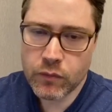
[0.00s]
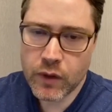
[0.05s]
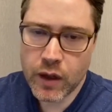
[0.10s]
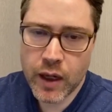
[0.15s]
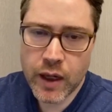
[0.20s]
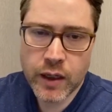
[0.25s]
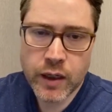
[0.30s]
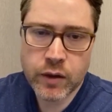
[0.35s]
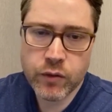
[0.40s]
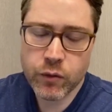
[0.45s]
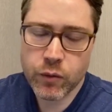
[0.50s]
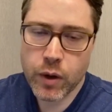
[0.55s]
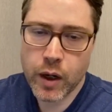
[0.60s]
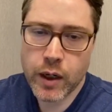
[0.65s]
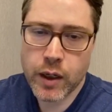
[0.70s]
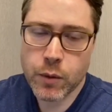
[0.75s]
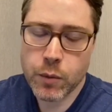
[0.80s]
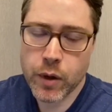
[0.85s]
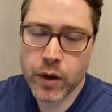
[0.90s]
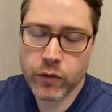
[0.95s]

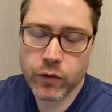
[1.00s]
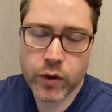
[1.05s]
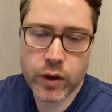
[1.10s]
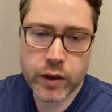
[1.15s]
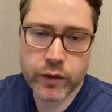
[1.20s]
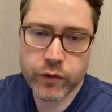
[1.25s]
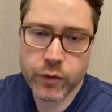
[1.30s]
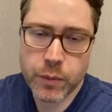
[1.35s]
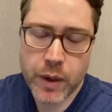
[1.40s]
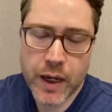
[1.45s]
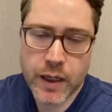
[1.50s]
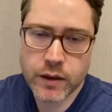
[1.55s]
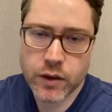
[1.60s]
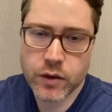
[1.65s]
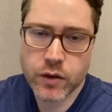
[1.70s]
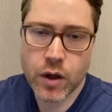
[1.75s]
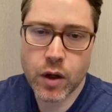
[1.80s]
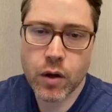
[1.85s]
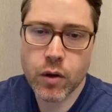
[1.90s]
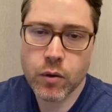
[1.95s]
Anywhere really from head to
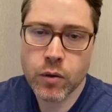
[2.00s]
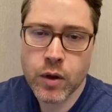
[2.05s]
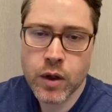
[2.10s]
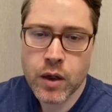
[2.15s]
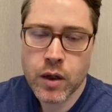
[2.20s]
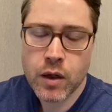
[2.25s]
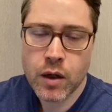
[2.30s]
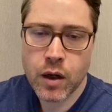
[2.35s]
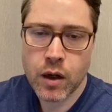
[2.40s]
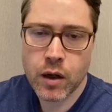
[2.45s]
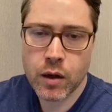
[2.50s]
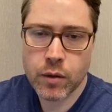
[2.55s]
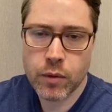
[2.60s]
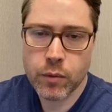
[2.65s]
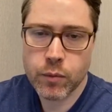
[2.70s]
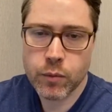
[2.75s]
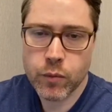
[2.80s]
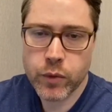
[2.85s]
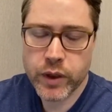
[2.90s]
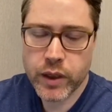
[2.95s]
toe,
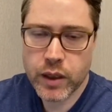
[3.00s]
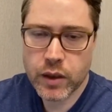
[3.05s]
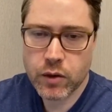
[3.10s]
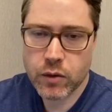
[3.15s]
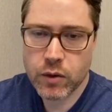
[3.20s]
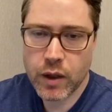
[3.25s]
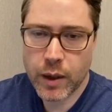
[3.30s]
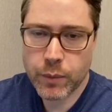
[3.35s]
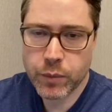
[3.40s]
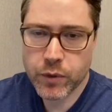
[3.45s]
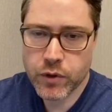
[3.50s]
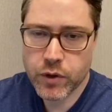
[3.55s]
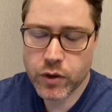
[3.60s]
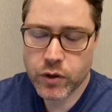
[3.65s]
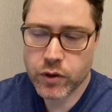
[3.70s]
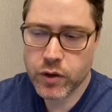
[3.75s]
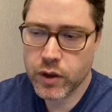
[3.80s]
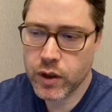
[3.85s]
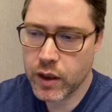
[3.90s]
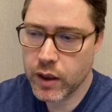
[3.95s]
we can do
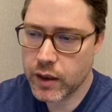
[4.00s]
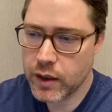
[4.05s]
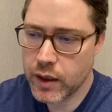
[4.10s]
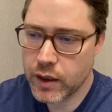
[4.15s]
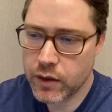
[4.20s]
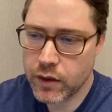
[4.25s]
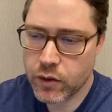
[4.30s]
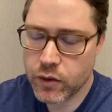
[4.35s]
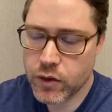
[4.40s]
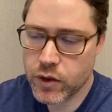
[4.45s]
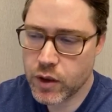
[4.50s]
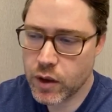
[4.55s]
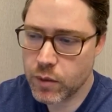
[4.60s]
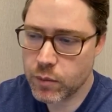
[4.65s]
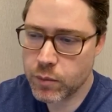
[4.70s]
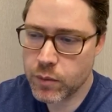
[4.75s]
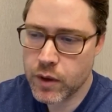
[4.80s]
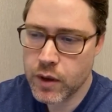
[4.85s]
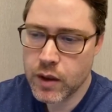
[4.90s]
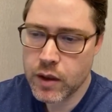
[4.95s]
liposuction. Again, there's
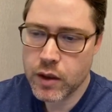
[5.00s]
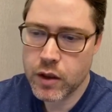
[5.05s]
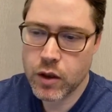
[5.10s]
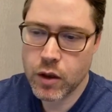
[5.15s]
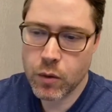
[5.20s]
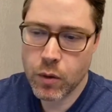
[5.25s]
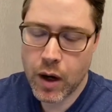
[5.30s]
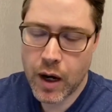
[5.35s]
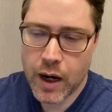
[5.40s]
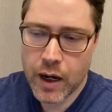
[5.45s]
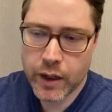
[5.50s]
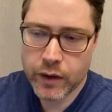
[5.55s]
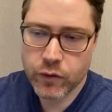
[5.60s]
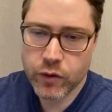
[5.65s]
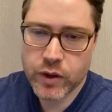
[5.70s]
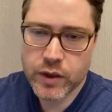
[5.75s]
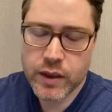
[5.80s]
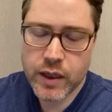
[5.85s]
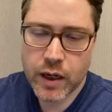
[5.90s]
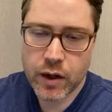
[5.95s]
some high
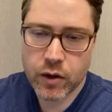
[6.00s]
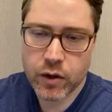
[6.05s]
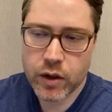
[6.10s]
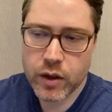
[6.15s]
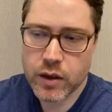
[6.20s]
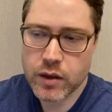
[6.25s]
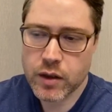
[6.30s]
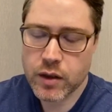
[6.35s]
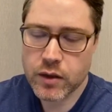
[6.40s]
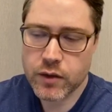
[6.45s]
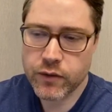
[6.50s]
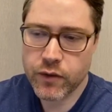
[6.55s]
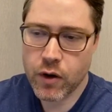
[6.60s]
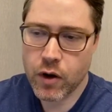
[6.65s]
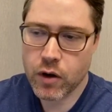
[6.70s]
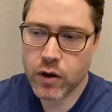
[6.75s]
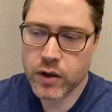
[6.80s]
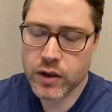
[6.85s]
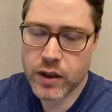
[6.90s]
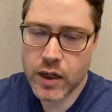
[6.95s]
risk areas as
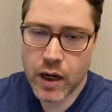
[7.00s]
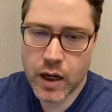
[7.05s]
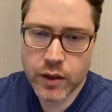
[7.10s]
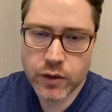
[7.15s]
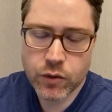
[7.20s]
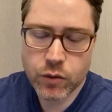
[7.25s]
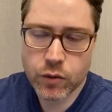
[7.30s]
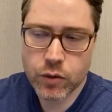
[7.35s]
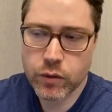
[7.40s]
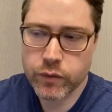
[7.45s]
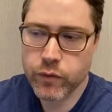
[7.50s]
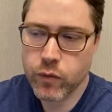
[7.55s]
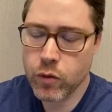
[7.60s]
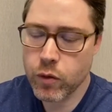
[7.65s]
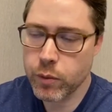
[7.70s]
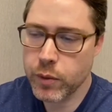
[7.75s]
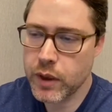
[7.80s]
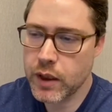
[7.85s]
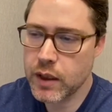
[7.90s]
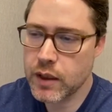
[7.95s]
far as contour
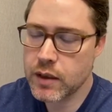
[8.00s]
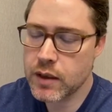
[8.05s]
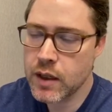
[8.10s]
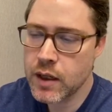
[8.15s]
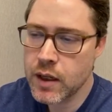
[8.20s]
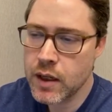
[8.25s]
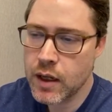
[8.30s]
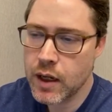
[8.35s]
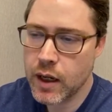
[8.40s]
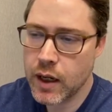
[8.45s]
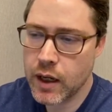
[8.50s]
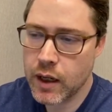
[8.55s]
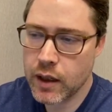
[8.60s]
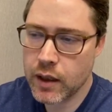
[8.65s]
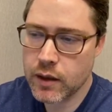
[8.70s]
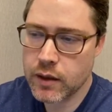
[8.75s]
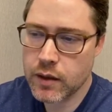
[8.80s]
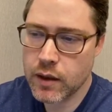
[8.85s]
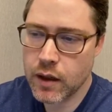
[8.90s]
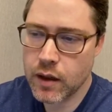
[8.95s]
deformities
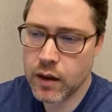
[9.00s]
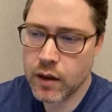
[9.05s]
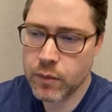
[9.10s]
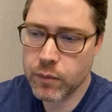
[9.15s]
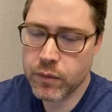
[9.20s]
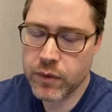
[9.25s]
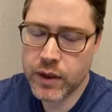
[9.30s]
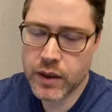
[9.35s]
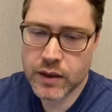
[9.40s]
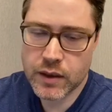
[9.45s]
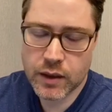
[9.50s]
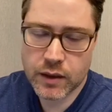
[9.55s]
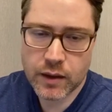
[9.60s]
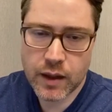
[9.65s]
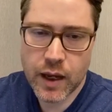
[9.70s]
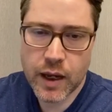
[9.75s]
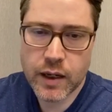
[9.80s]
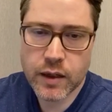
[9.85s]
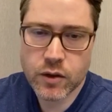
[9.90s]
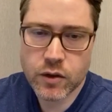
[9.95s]
and things like
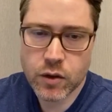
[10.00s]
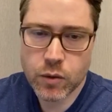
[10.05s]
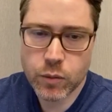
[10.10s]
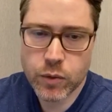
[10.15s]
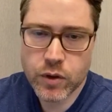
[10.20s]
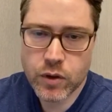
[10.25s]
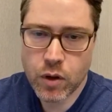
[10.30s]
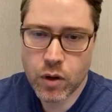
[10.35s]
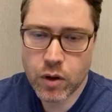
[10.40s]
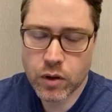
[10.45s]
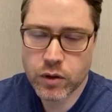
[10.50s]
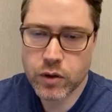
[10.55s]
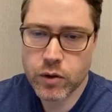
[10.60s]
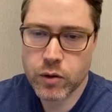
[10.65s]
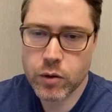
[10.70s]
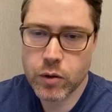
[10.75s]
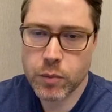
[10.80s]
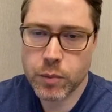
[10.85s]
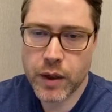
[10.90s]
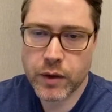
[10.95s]
that, and so we talk to
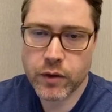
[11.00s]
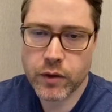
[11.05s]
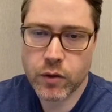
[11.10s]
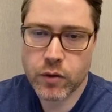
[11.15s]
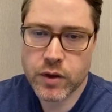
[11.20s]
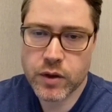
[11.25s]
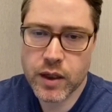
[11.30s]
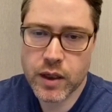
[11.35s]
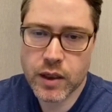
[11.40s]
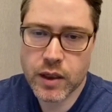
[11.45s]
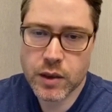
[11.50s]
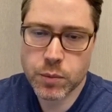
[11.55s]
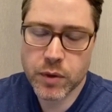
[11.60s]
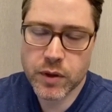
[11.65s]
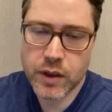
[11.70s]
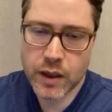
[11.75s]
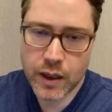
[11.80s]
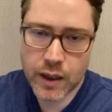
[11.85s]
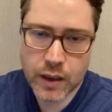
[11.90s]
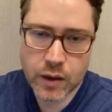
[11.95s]
you about those things. But
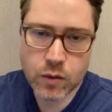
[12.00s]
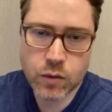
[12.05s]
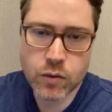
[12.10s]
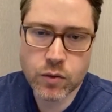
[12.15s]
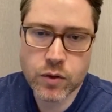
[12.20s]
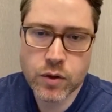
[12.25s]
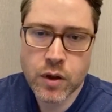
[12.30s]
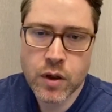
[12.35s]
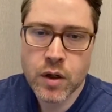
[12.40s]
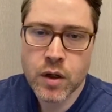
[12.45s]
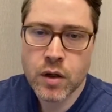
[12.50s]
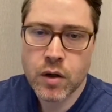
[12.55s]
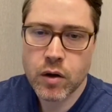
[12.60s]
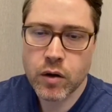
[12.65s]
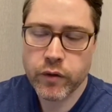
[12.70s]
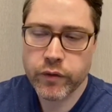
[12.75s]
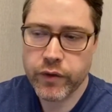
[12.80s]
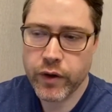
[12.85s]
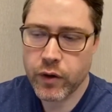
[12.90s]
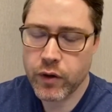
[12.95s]
the ankles
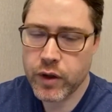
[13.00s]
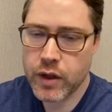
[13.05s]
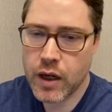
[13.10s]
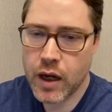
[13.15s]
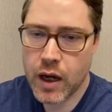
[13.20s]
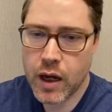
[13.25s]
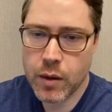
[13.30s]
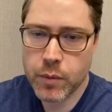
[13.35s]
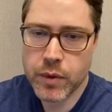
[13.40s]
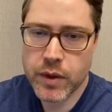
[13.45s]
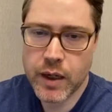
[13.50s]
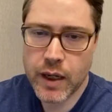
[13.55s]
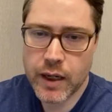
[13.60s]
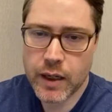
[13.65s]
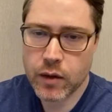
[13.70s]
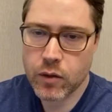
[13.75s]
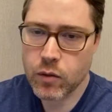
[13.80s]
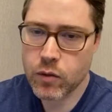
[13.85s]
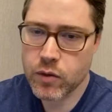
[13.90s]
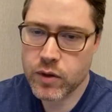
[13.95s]
are very common.
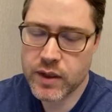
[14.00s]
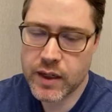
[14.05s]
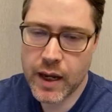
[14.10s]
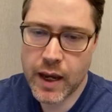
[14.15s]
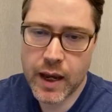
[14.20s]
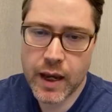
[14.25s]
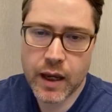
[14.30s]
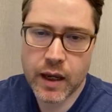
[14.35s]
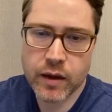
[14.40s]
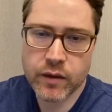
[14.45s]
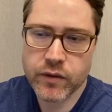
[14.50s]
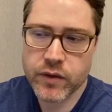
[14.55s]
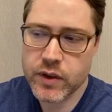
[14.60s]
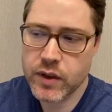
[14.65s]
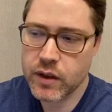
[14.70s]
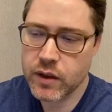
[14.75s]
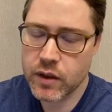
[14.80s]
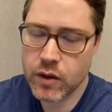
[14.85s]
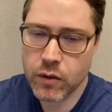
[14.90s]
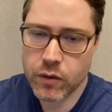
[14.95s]
Ankles, calves,
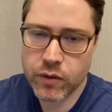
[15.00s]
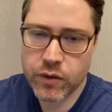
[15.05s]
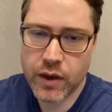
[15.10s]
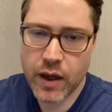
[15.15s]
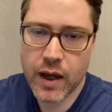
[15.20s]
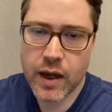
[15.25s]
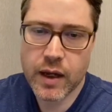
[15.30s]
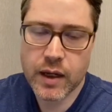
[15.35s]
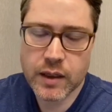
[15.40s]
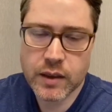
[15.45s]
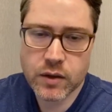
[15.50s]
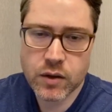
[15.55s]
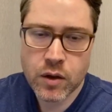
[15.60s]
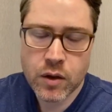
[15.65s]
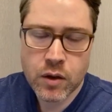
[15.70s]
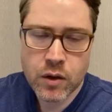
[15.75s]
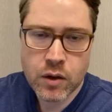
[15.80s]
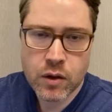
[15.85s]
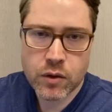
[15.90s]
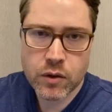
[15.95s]
thighs,
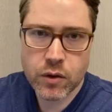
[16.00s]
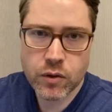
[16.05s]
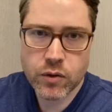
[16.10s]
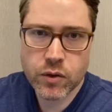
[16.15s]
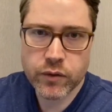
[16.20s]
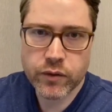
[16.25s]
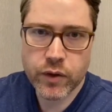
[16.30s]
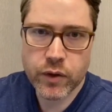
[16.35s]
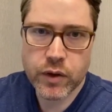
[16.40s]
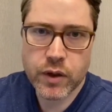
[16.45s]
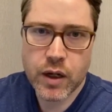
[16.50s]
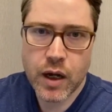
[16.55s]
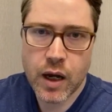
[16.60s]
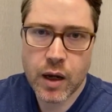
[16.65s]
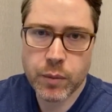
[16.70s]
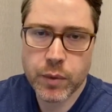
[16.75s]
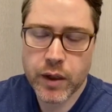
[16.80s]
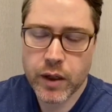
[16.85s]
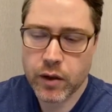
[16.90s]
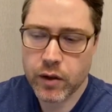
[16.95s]
those are very
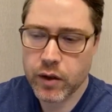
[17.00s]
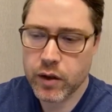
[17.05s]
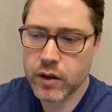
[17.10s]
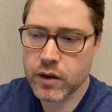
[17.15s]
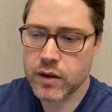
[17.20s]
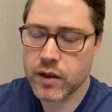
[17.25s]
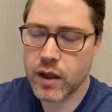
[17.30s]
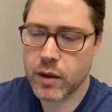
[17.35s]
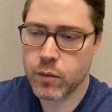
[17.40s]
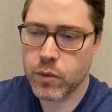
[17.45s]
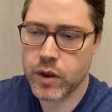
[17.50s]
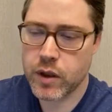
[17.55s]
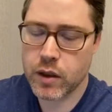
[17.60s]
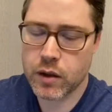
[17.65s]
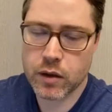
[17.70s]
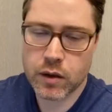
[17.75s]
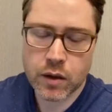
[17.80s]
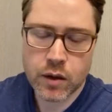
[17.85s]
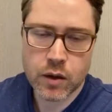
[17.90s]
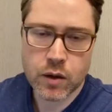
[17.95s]
common areas that we
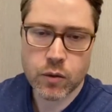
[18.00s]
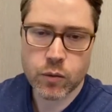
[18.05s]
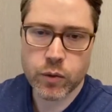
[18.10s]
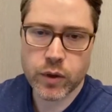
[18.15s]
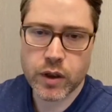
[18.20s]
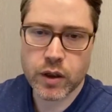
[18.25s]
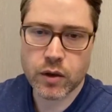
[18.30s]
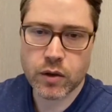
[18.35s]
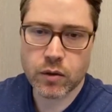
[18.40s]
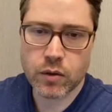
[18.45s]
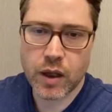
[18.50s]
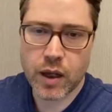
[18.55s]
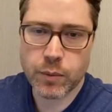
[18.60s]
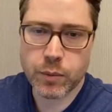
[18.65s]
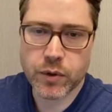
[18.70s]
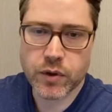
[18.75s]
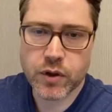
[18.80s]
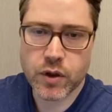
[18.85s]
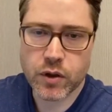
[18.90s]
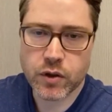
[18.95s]
can do
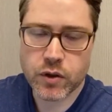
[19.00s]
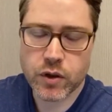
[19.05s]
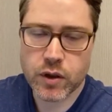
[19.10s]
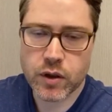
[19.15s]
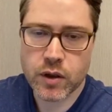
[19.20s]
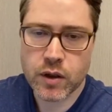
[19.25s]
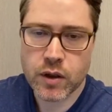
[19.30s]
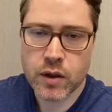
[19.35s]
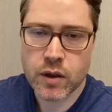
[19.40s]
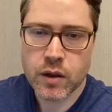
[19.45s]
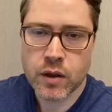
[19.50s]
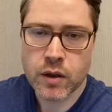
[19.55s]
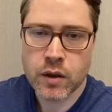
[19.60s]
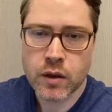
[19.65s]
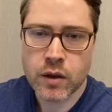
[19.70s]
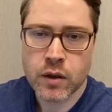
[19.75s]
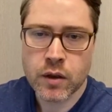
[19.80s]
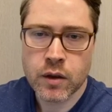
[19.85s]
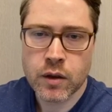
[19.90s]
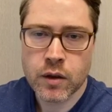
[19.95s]
liposuction.
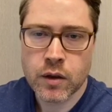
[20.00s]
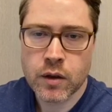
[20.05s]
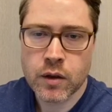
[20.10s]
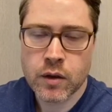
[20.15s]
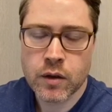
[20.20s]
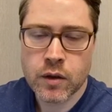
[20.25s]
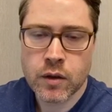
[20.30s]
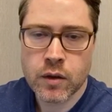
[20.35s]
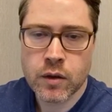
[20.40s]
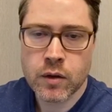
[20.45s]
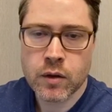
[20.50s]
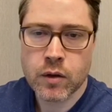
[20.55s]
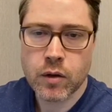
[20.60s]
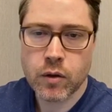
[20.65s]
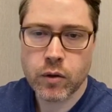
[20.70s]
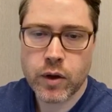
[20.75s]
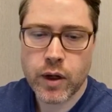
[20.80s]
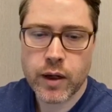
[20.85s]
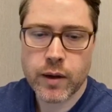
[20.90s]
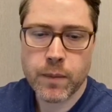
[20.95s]

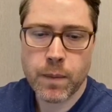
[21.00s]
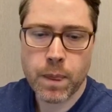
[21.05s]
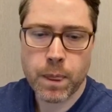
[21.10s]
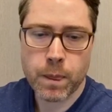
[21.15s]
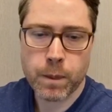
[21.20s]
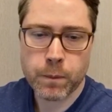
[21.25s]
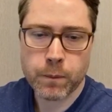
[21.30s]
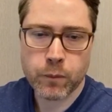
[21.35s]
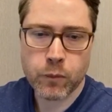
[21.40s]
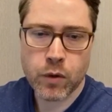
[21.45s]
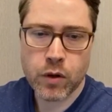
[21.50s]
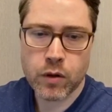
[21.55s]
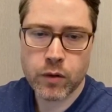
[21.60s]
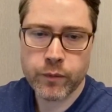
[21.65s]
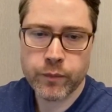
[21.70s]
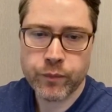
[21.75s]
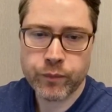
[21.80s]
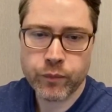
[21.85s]
Okay, well,